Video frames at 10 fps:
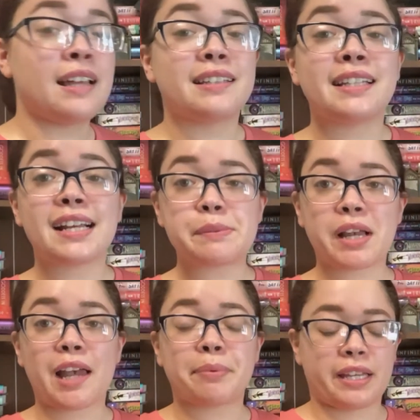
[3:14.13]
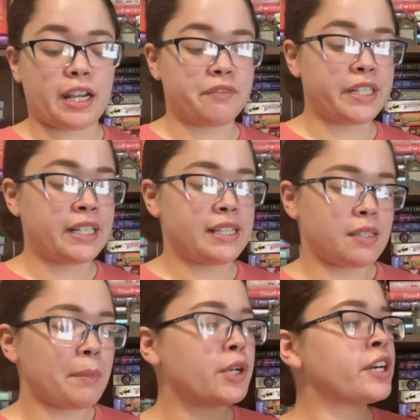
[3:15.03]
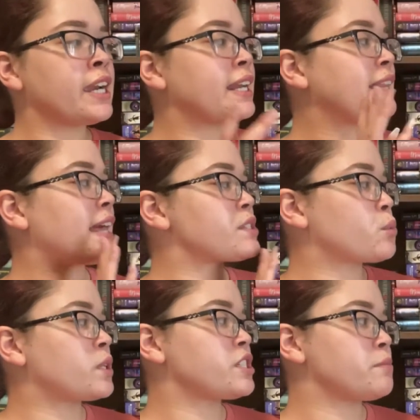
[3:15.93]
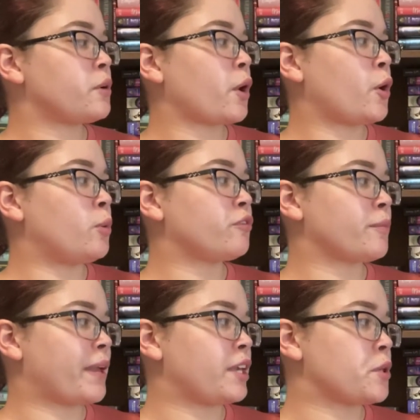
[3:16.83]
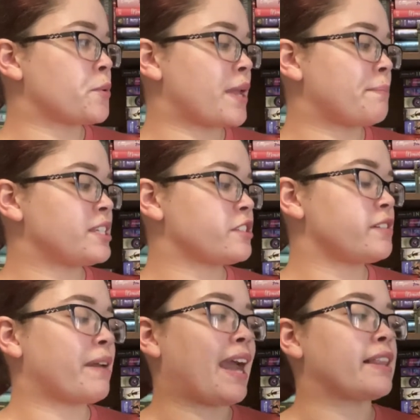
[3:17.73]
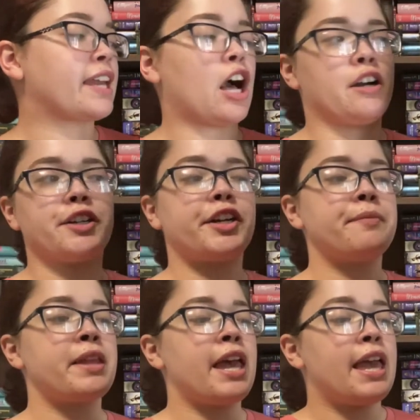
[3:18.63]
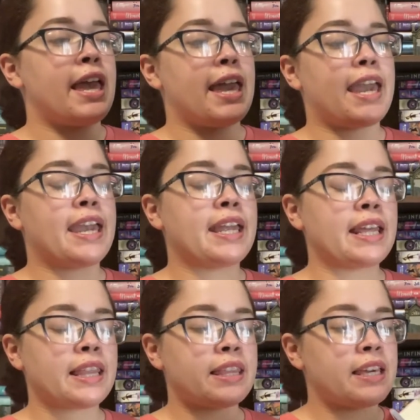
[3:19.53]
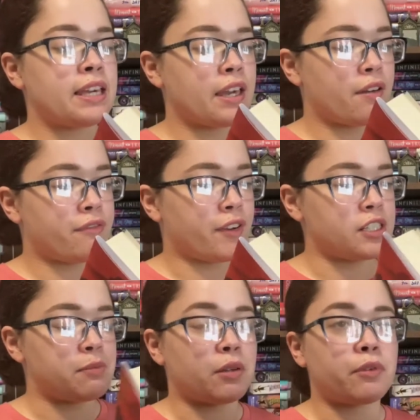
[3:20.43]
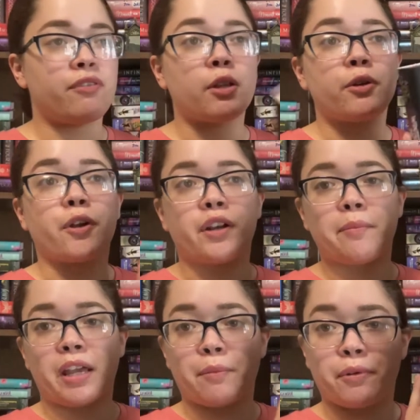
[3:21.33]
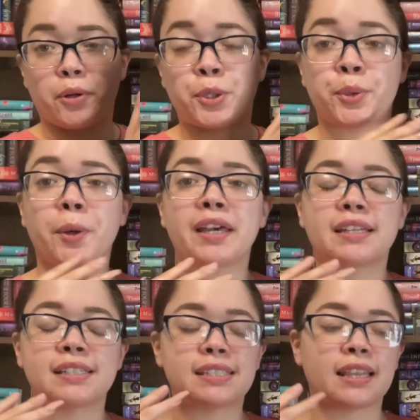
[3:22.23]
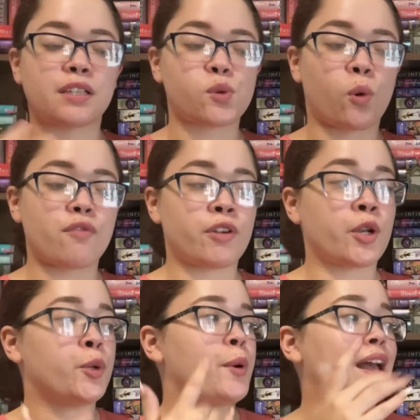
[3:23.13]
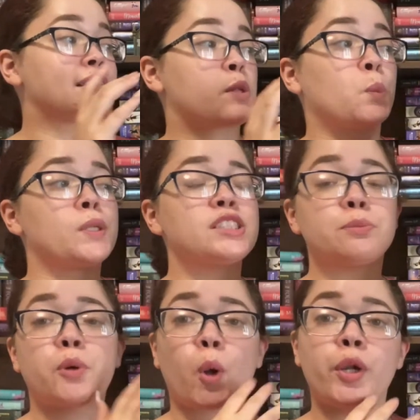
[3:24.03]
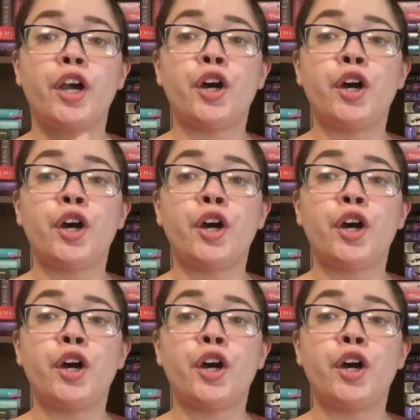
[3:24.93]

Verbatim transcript: The next book I plan on reading is a middle grade, and that is Winterborne Home for Mayhem and Mystery by Ally Carter. In the first book, we follow a girl named April, who is this orphan who has the Winterborne